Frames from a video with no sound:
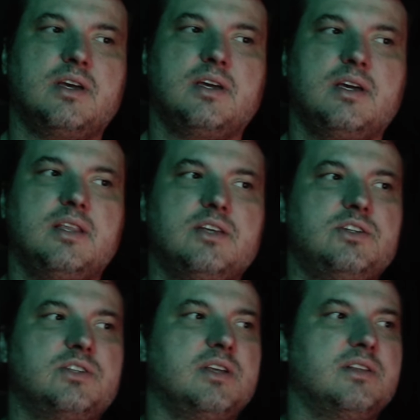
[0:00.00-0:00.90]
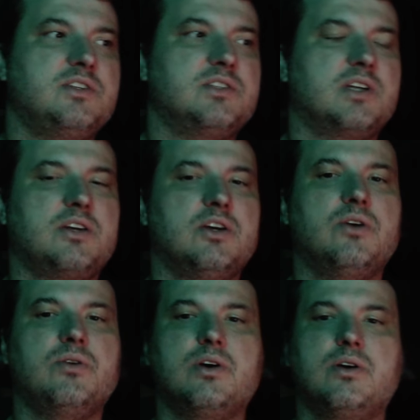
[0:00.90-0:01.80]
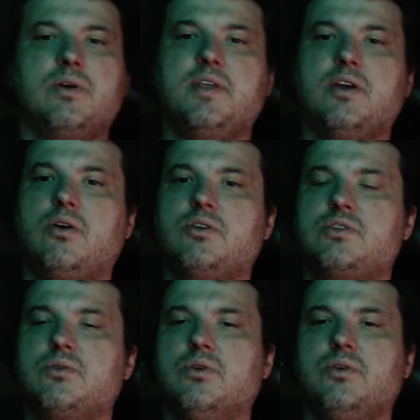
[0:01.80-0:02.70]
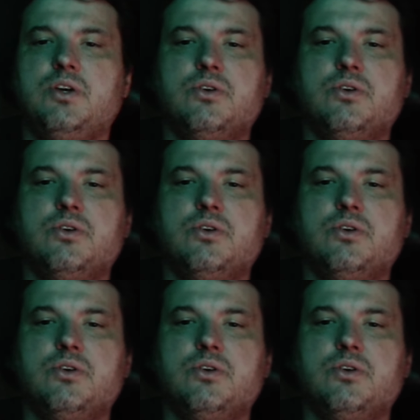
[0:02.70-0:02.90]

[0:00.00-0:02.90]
And then she's like, "No, no." And then also earlier